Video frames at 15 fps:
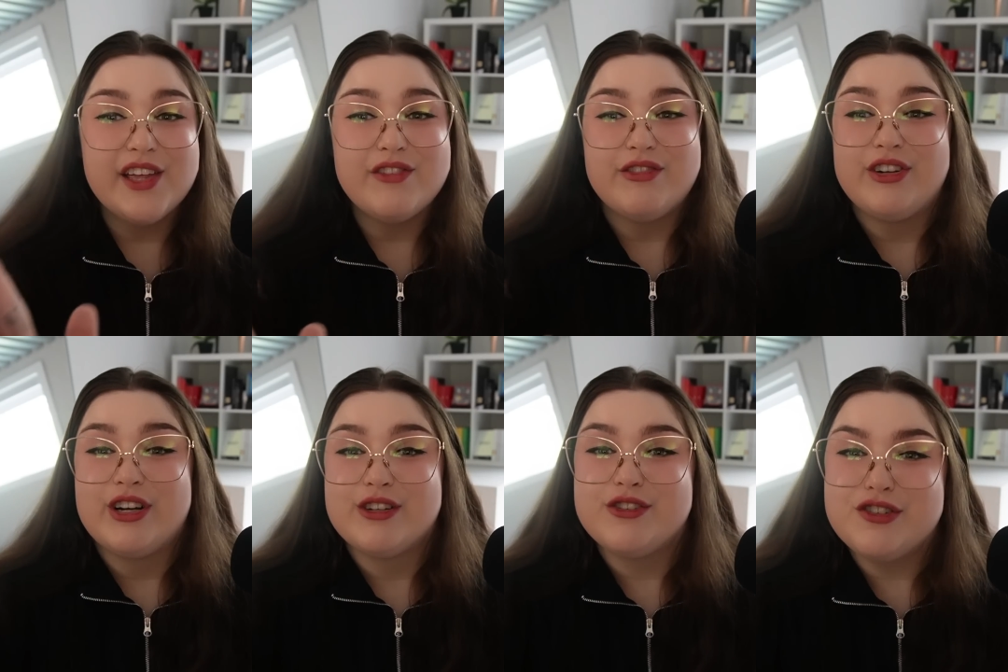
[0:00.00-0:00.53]
If
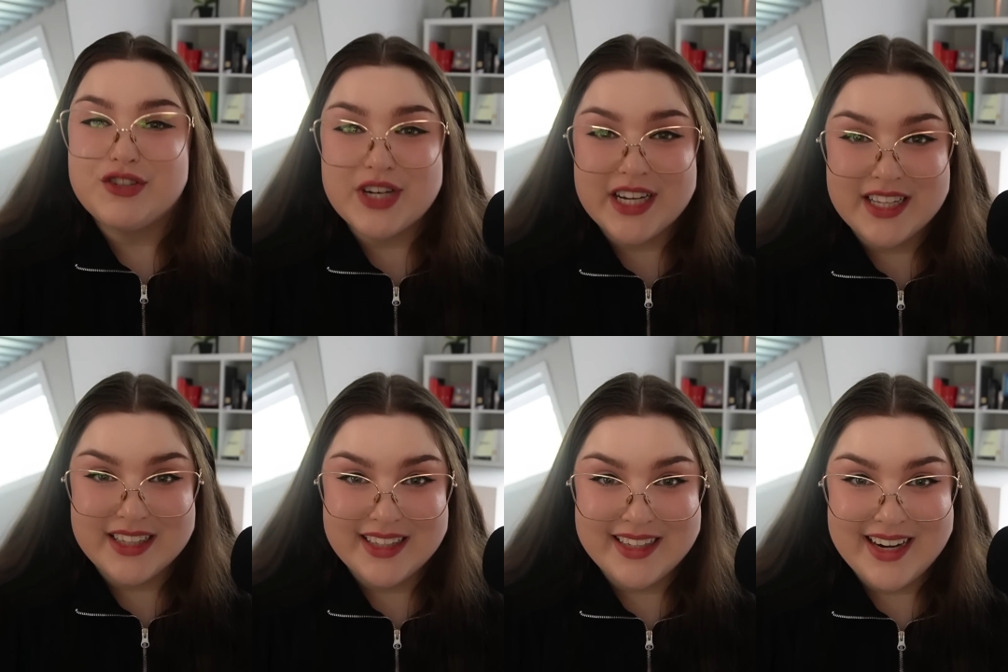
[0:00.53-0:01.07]
an
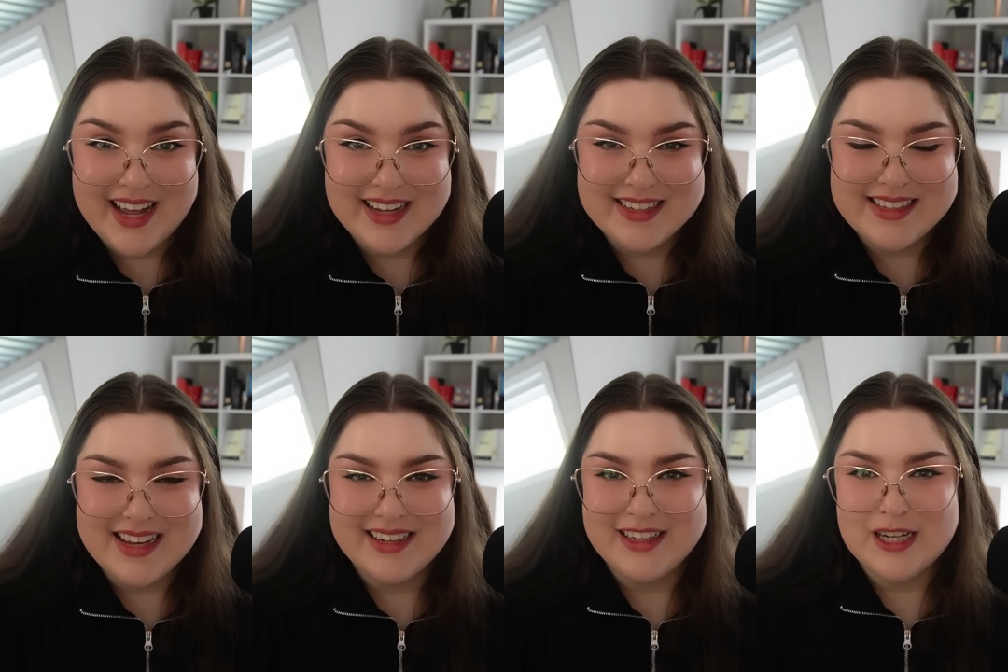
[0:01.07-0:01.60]
Australian
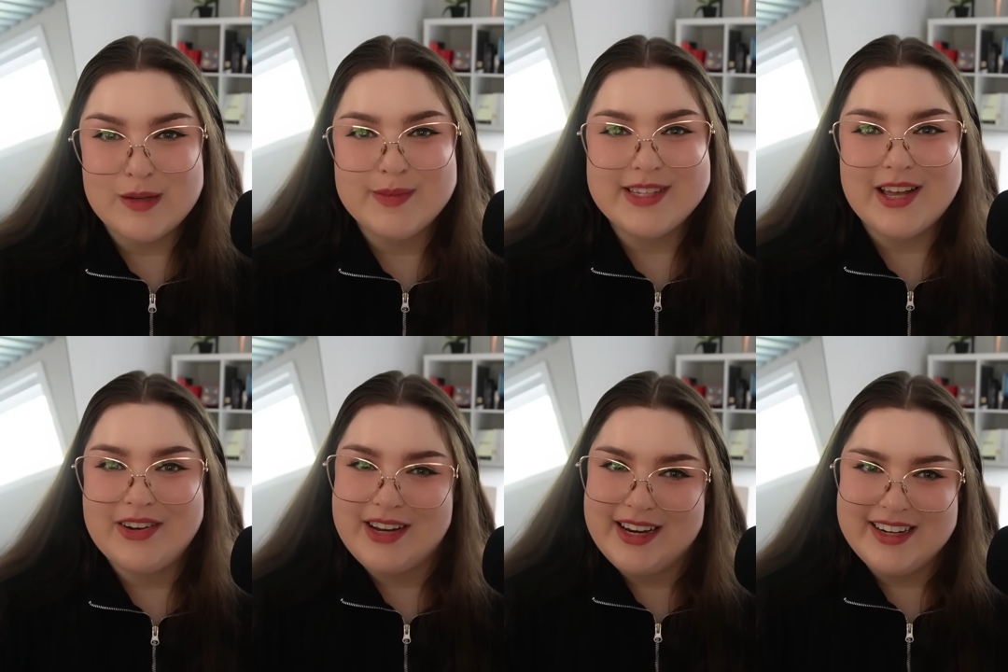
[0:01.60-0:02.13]
accent comes
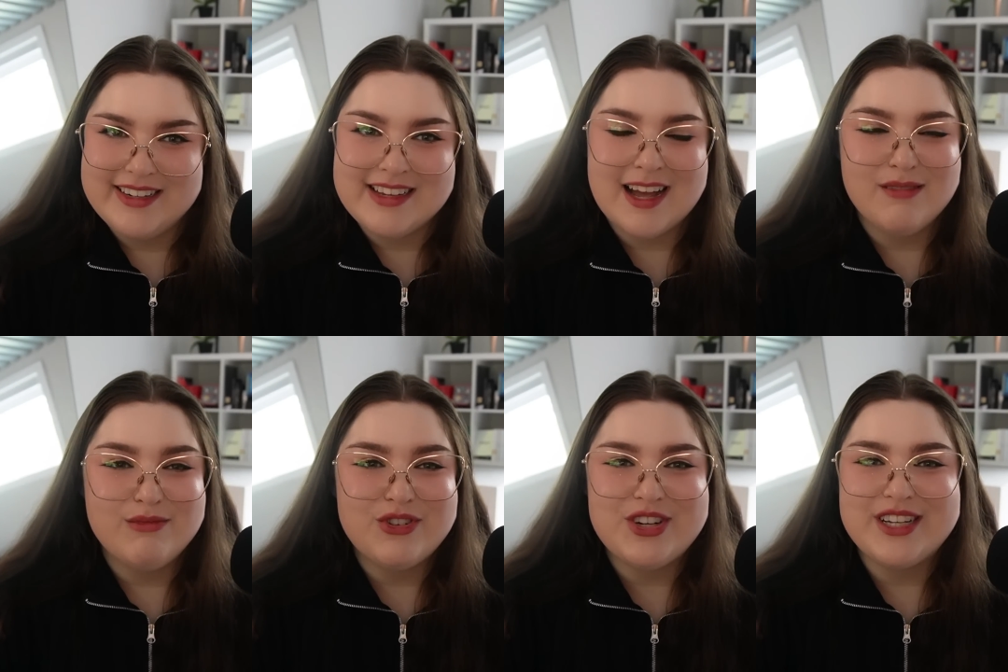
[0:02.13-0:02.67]
out
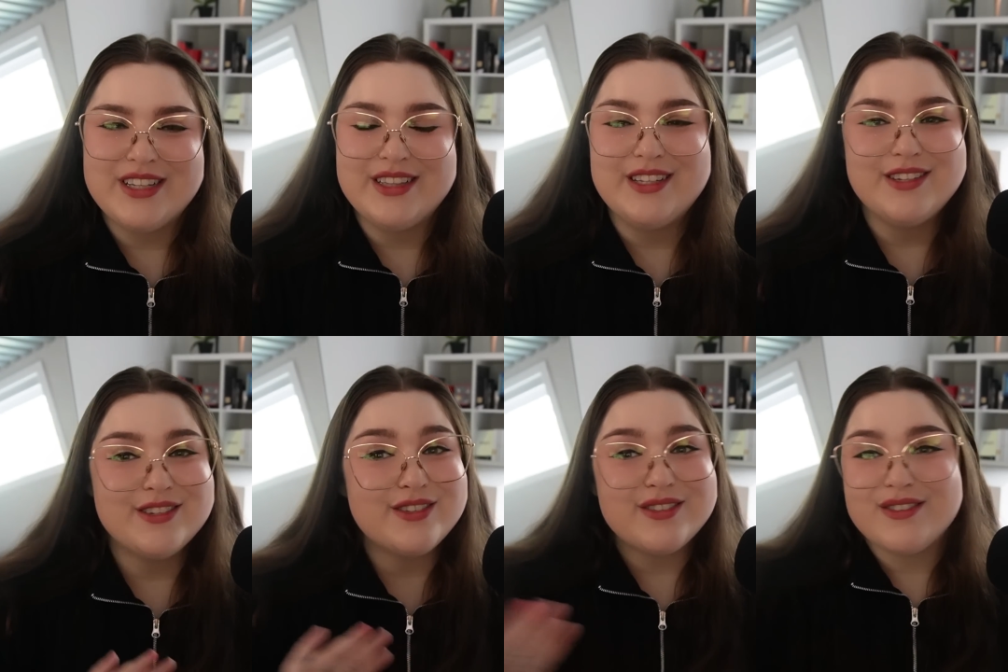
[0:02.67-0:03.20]
anytime during
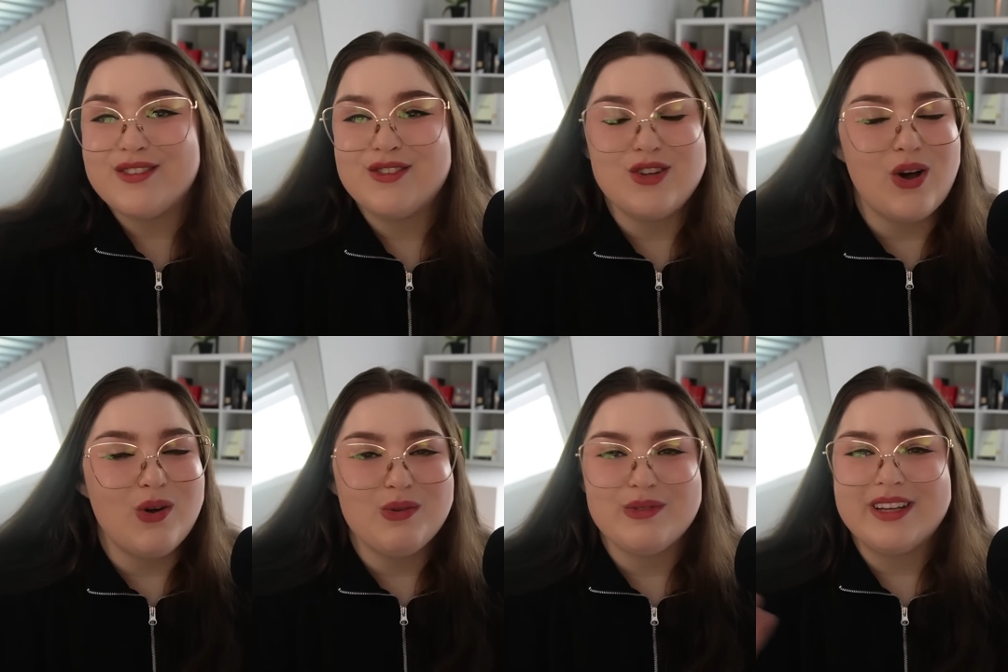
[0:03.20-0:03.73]
this,
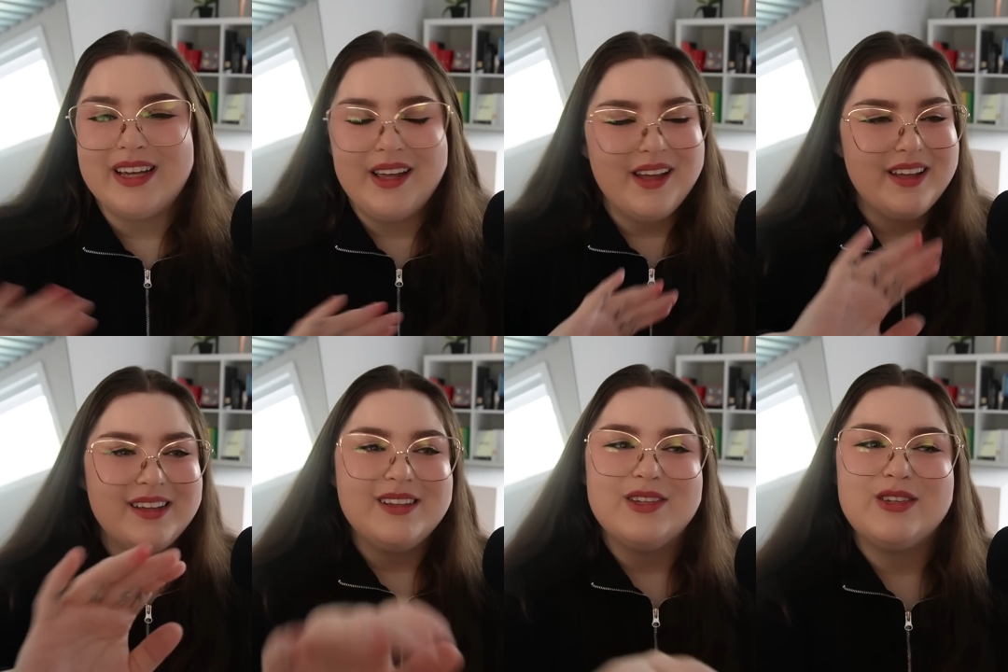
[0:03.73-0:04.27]
don't
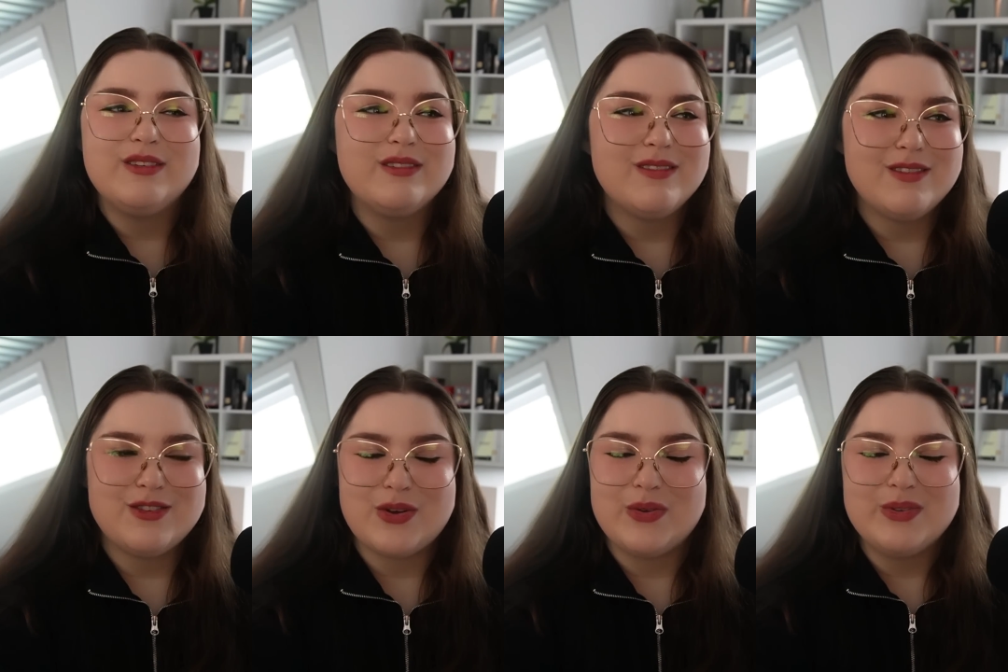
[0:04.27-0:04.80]

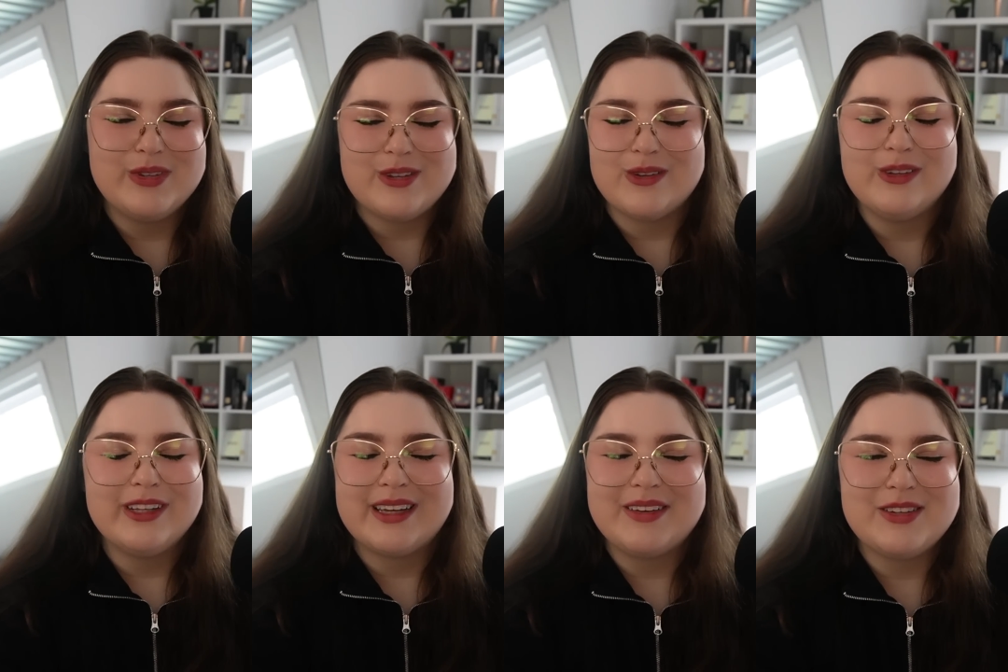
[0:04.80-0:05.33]

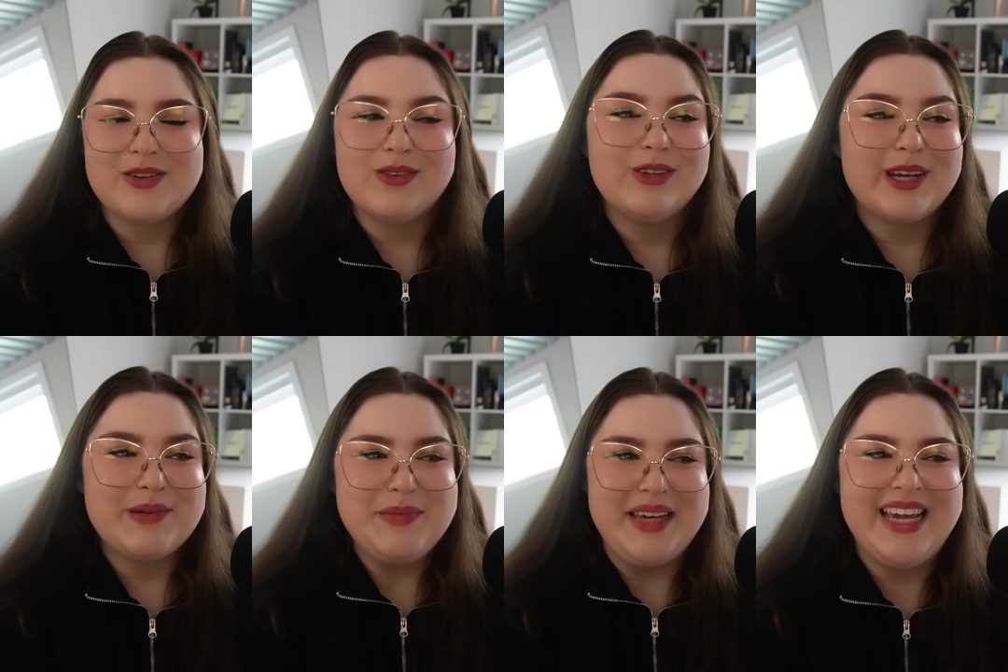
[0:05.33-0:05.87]

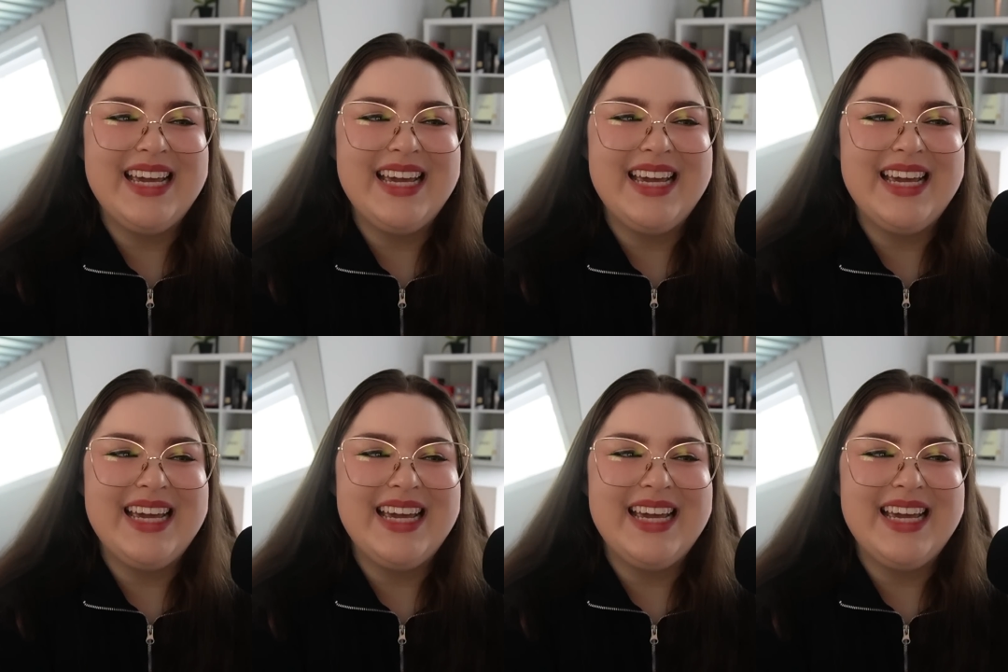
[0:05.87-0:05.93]
look at me.